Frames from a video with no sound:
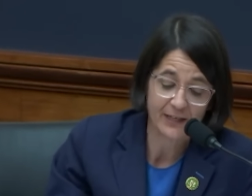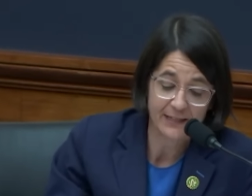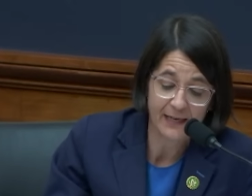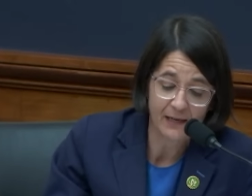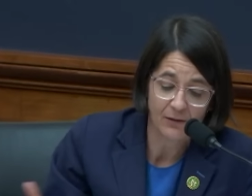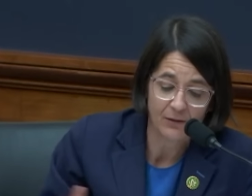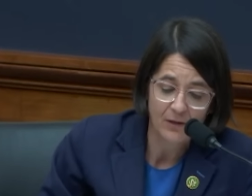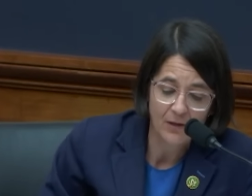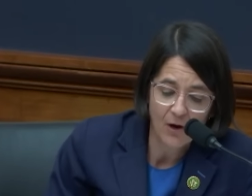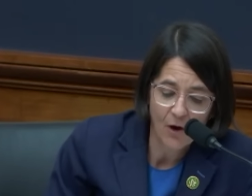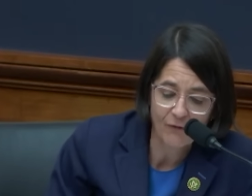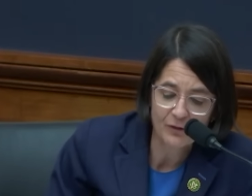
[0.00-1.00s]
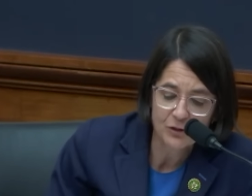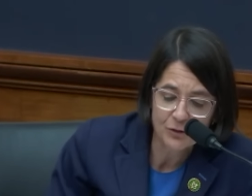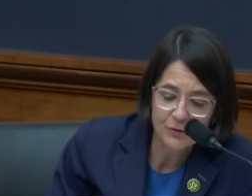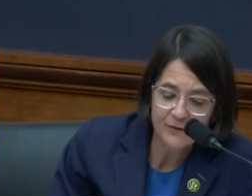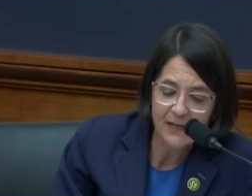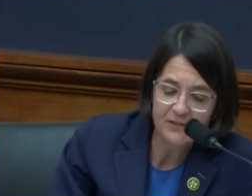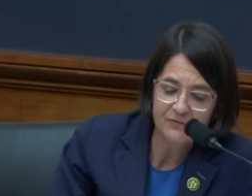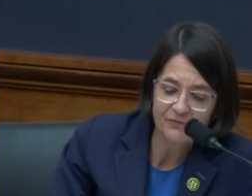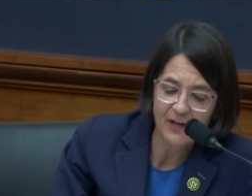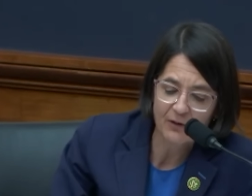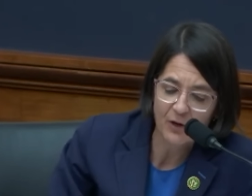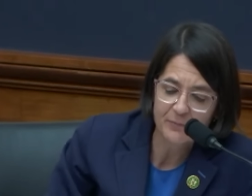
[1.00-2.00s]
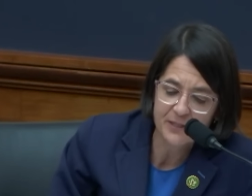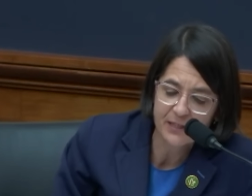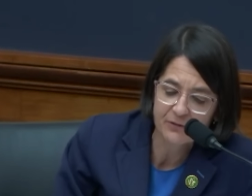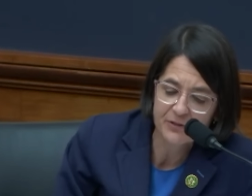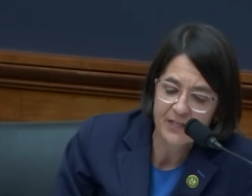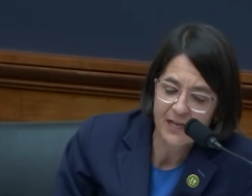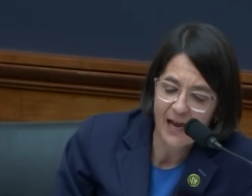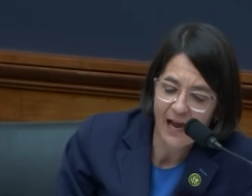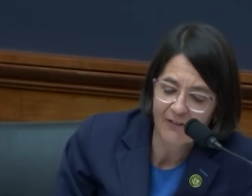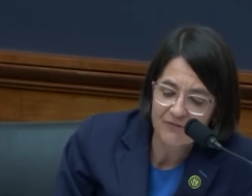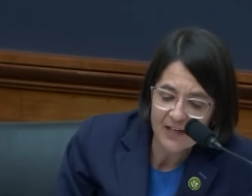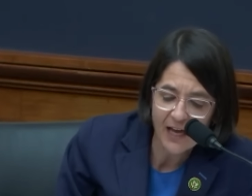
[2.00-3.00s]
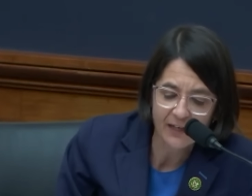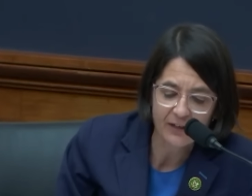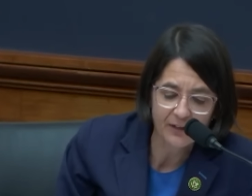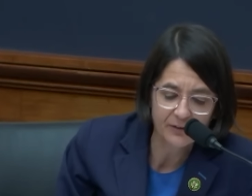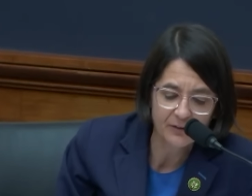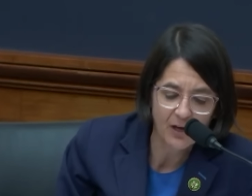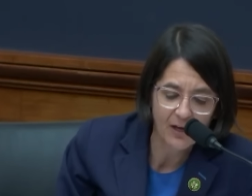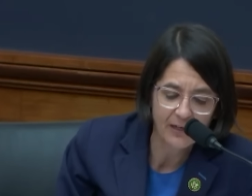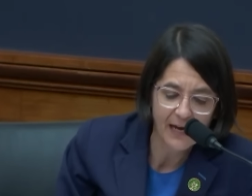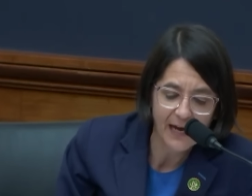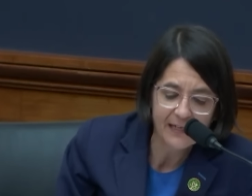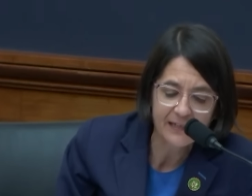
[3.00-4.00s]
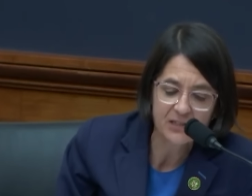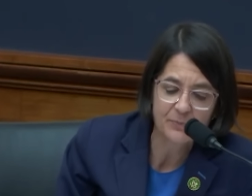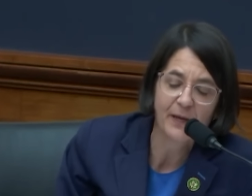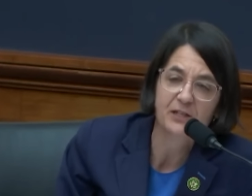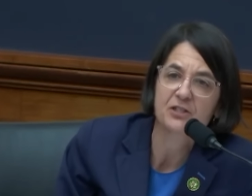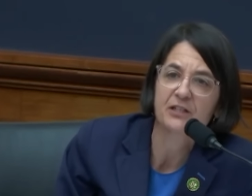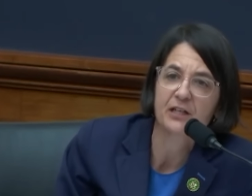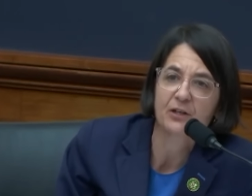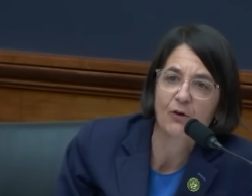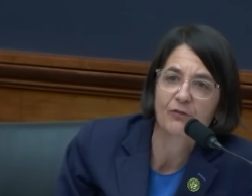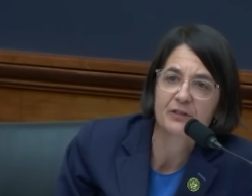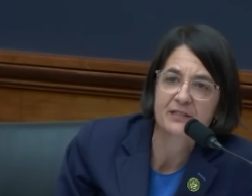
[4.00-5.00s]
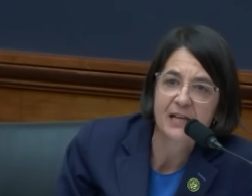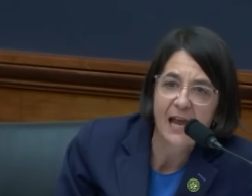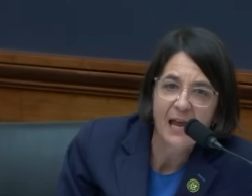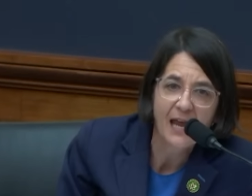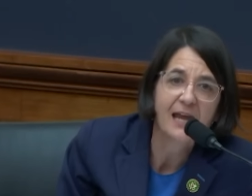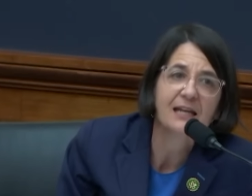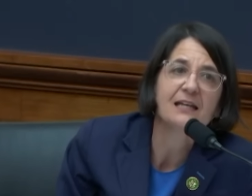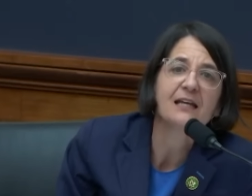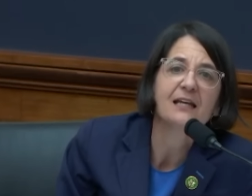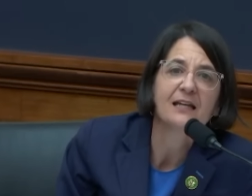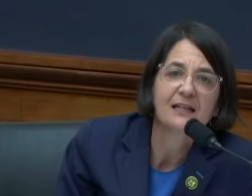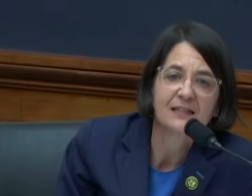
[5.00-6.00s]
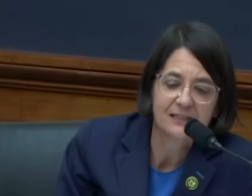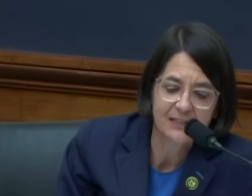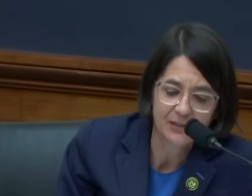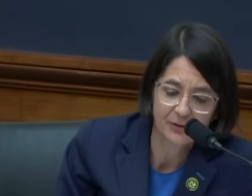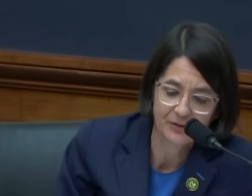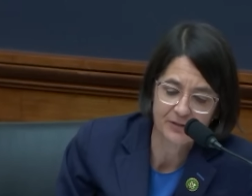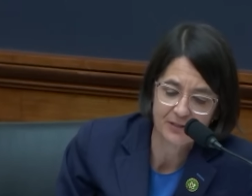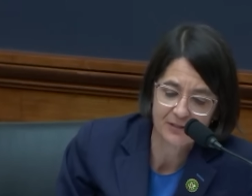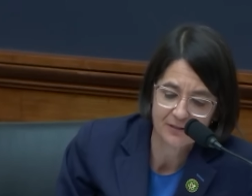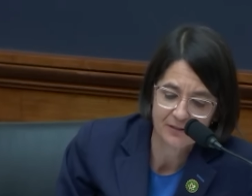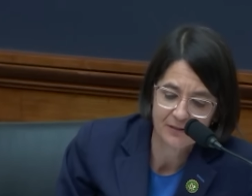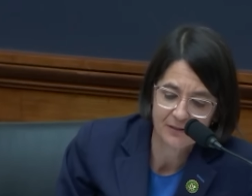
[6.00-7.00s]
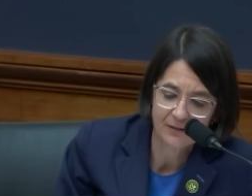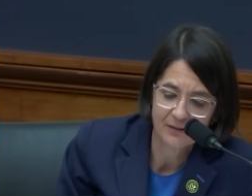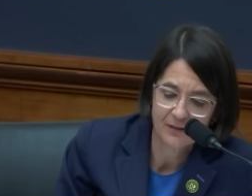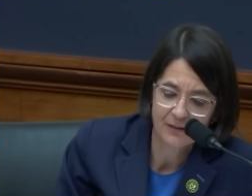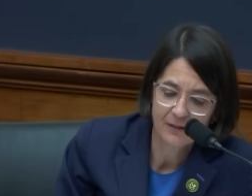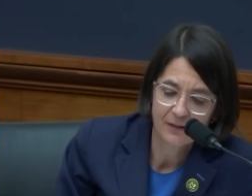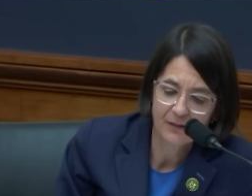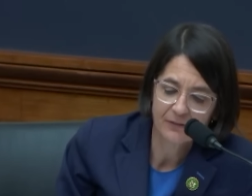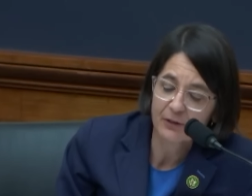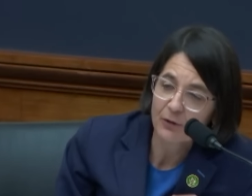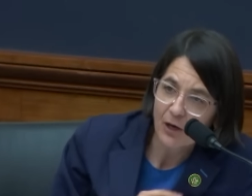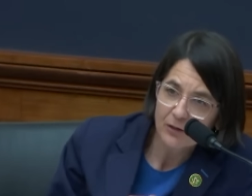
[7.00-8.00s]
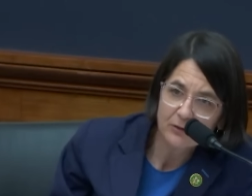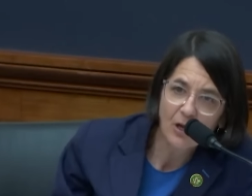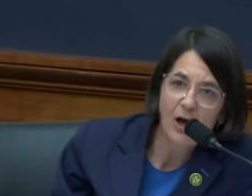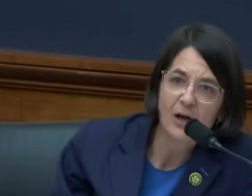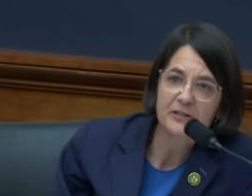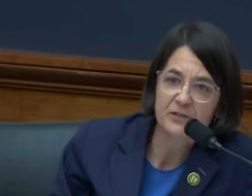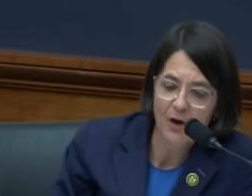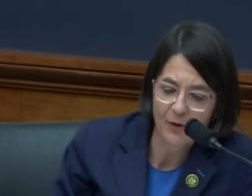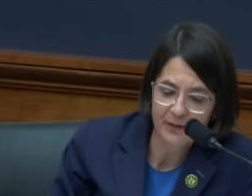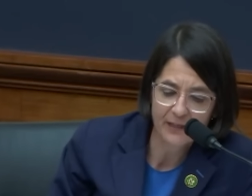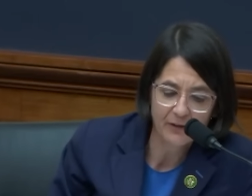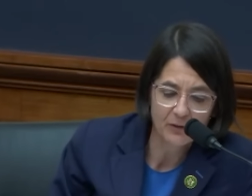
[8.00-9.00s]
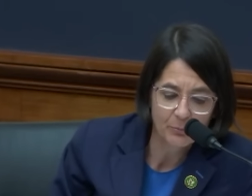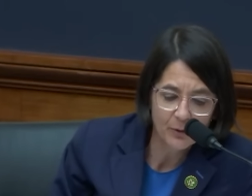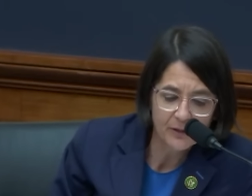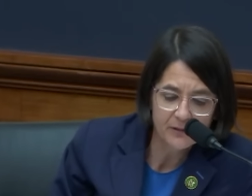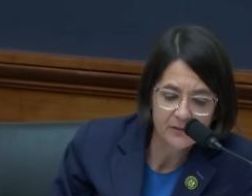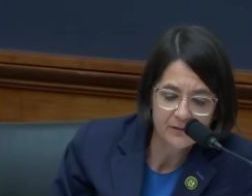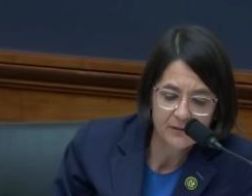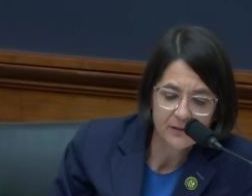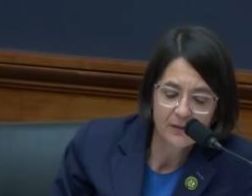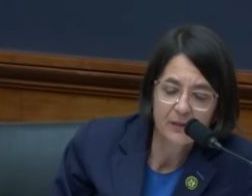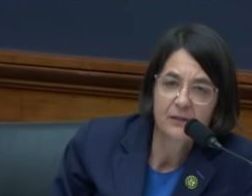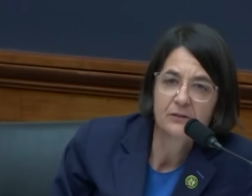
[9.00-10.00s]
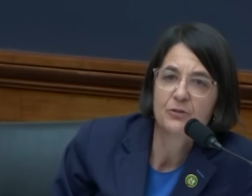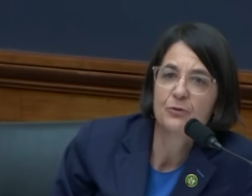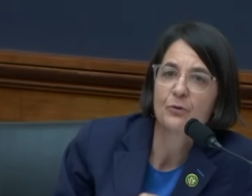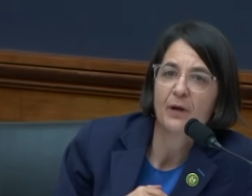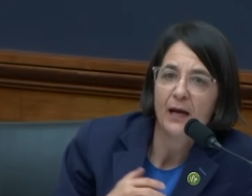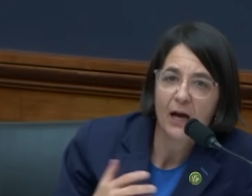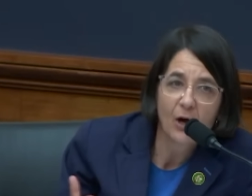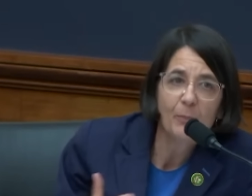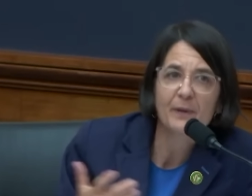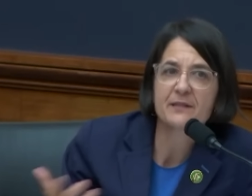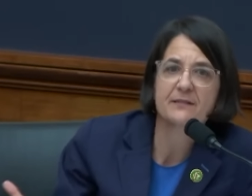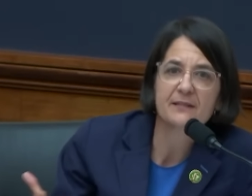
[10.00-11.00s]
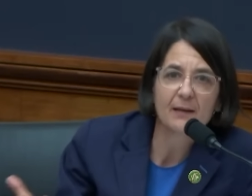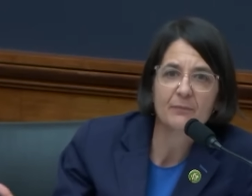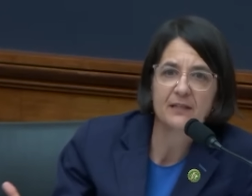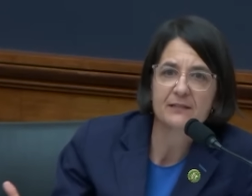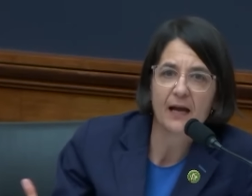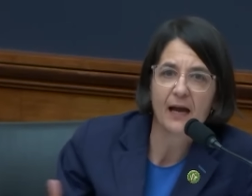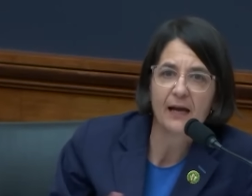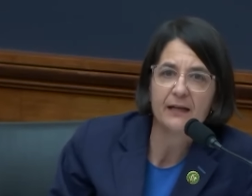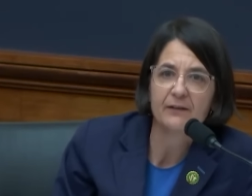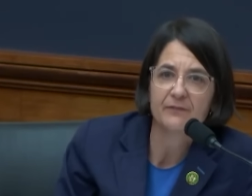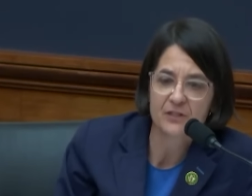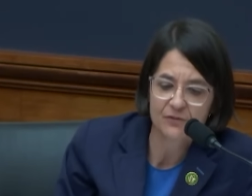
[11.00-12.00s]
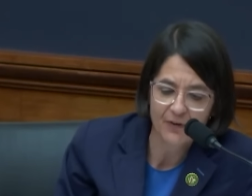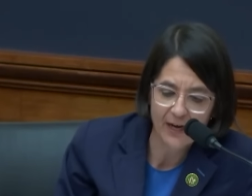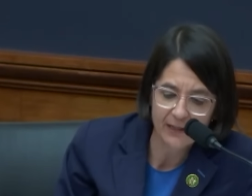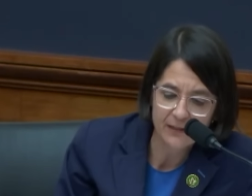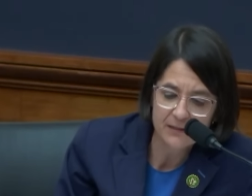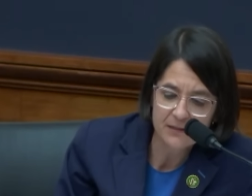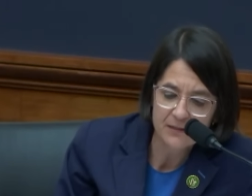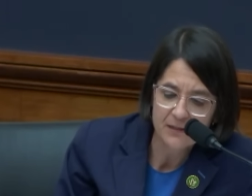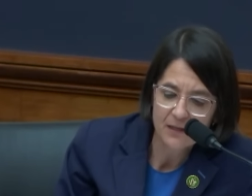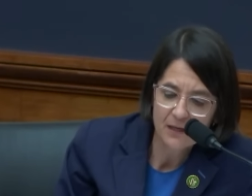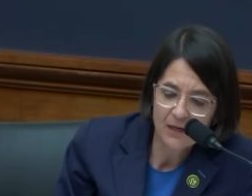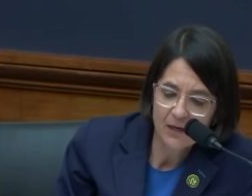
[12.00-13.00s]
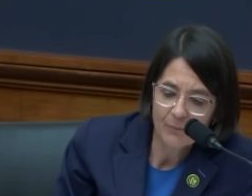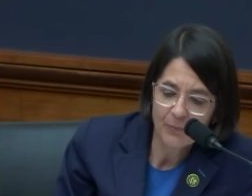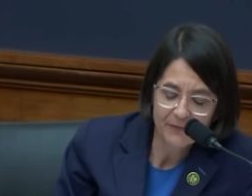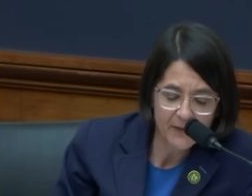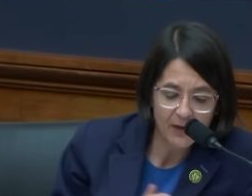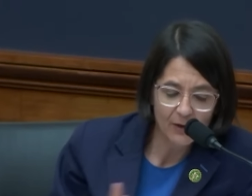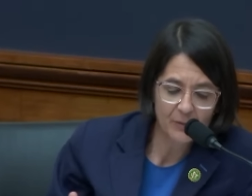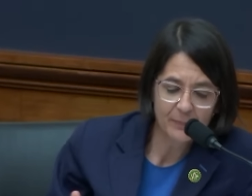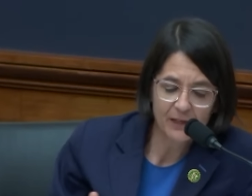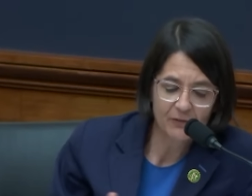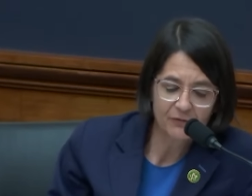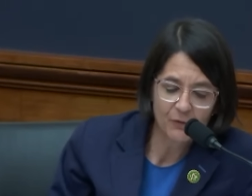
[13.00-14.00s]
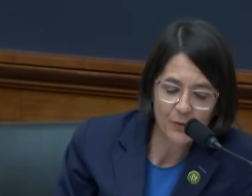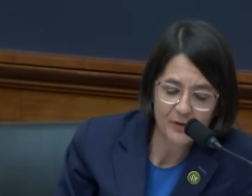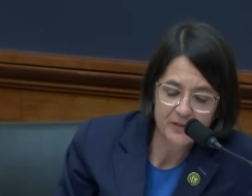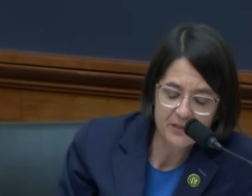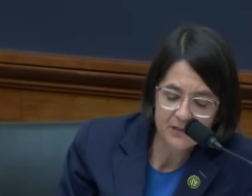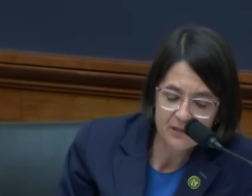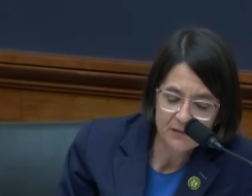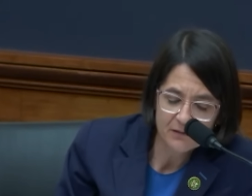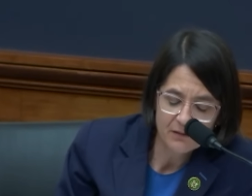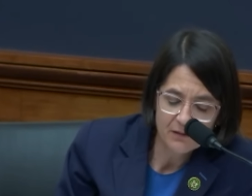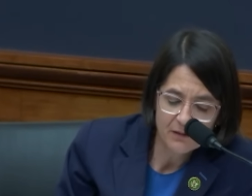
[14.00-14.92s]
right now. Over 2,000 firearms dealers have not undergone any inspection in over 10 years. There are laws already on the books to help us stem the tide of this violence, but they aren't being enforced